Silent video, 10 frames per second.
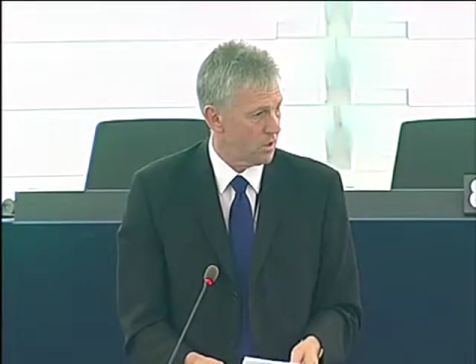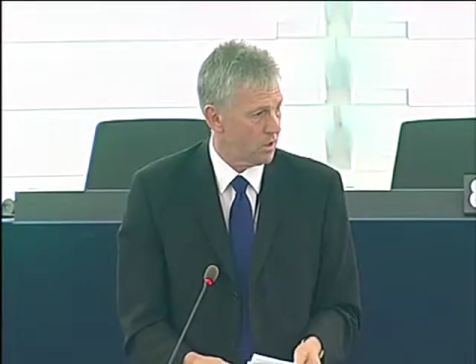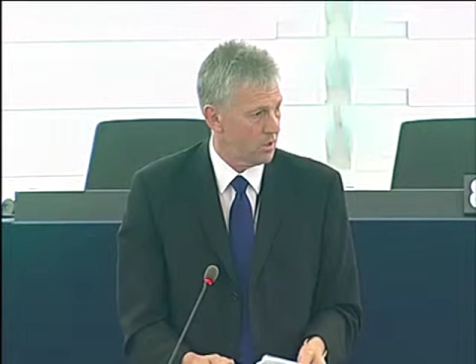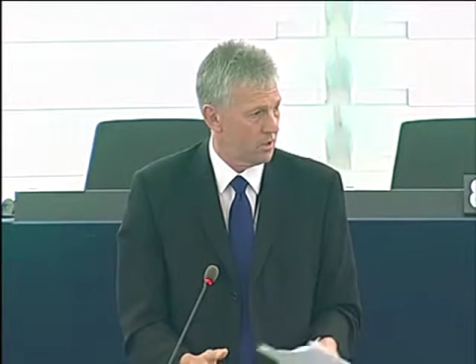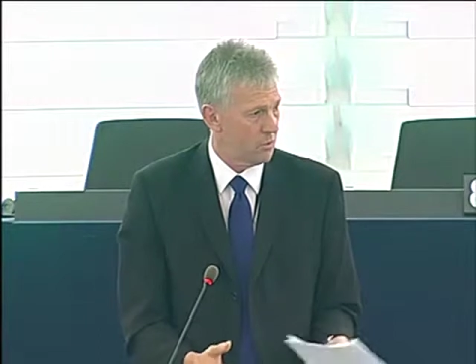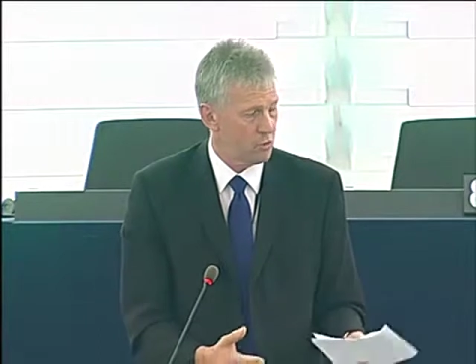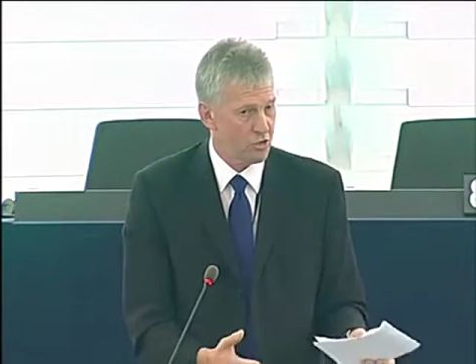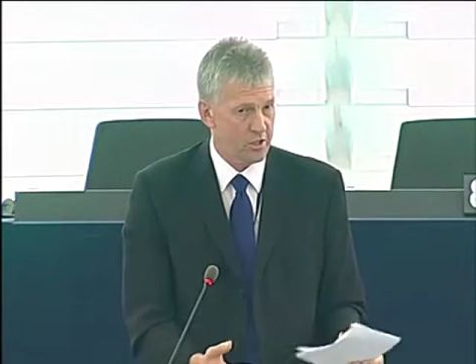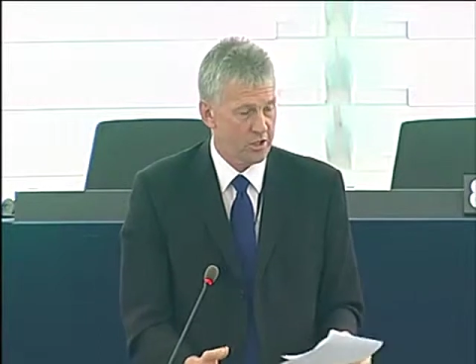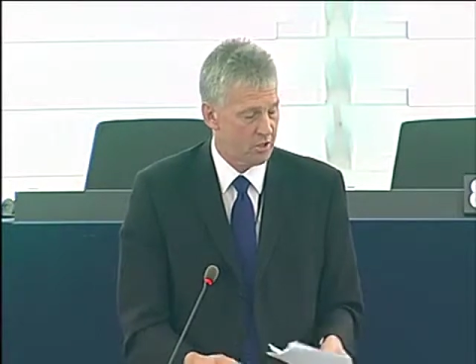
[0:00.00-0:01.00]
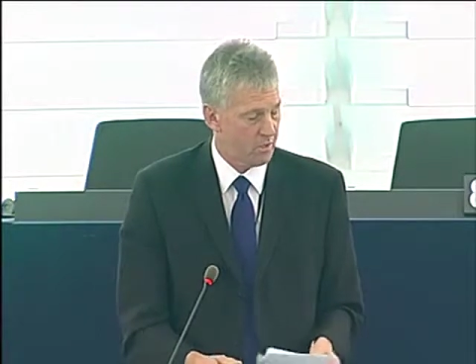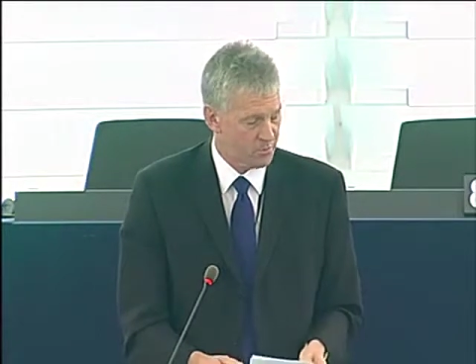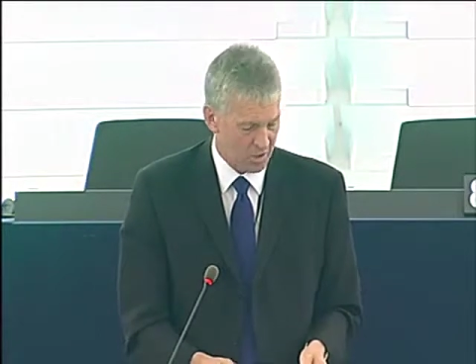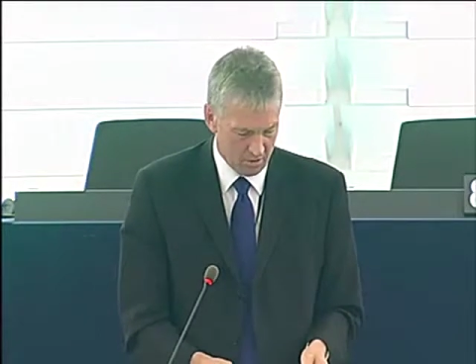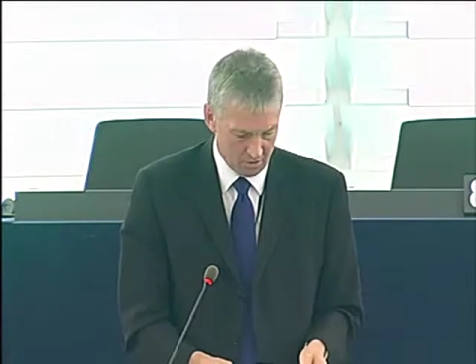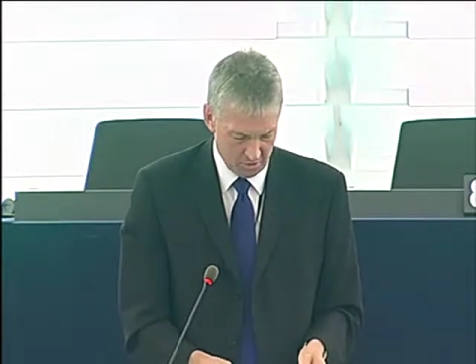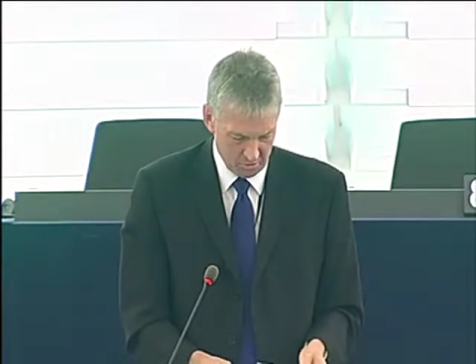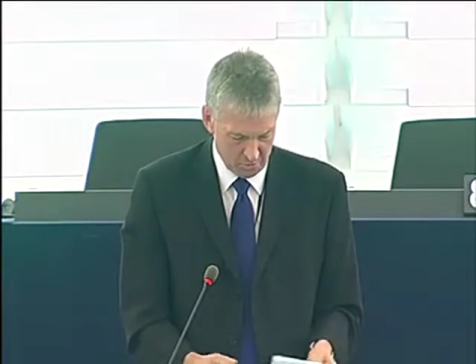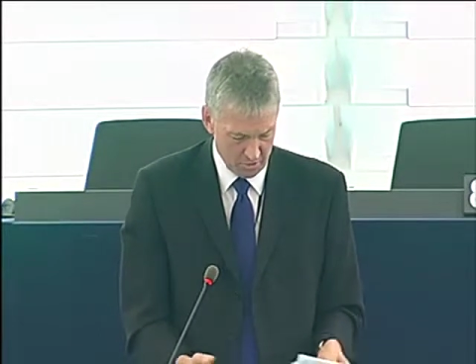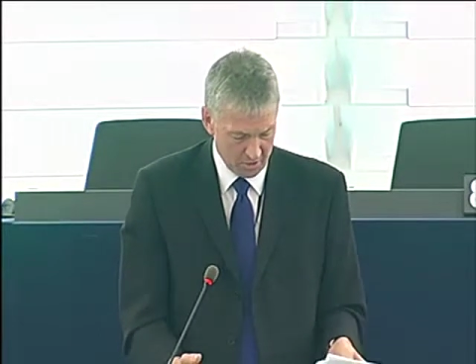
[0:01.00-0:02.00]
in trying
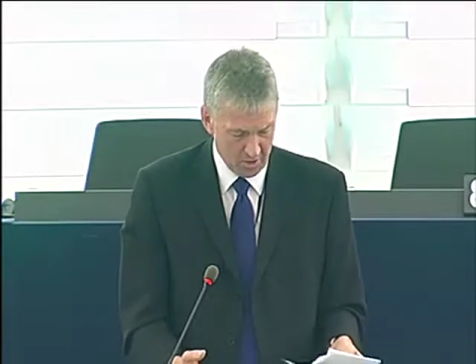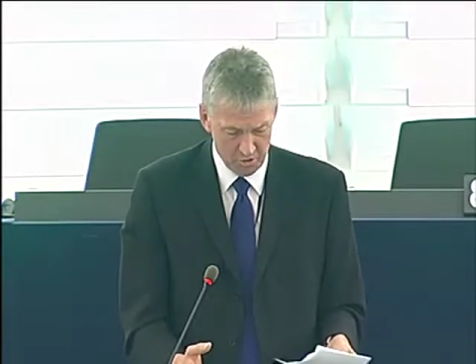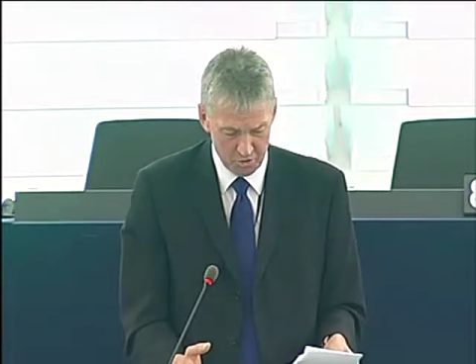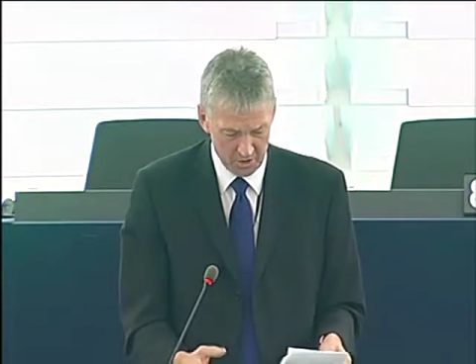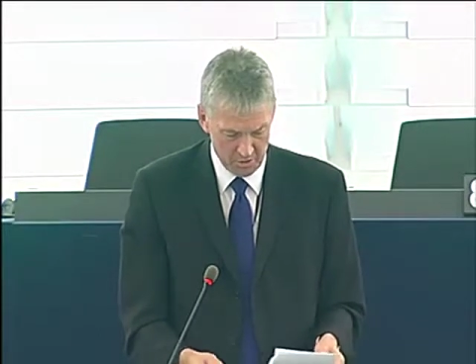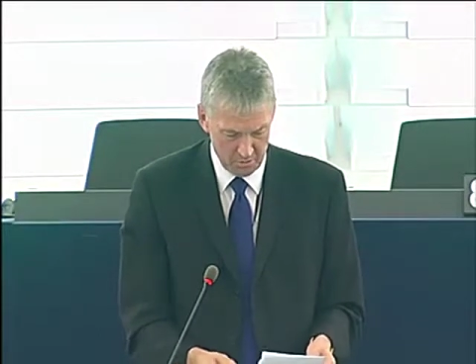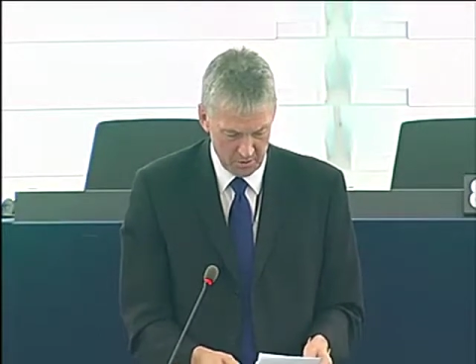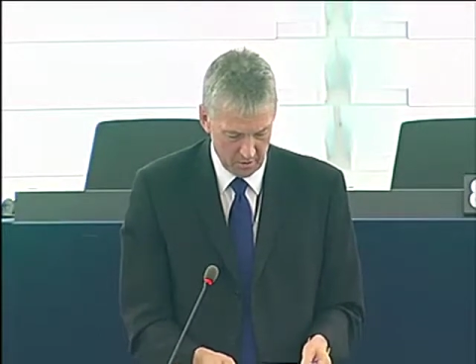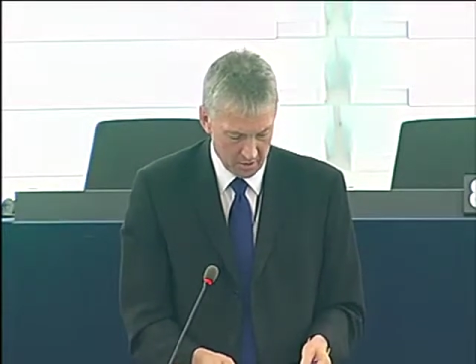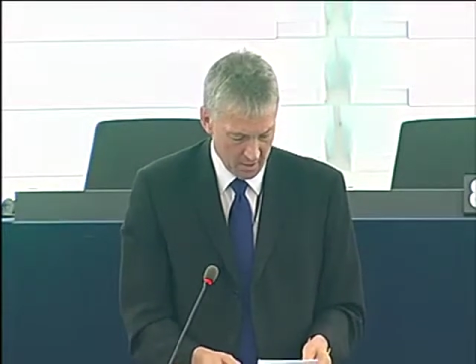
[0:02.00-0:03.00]
to bring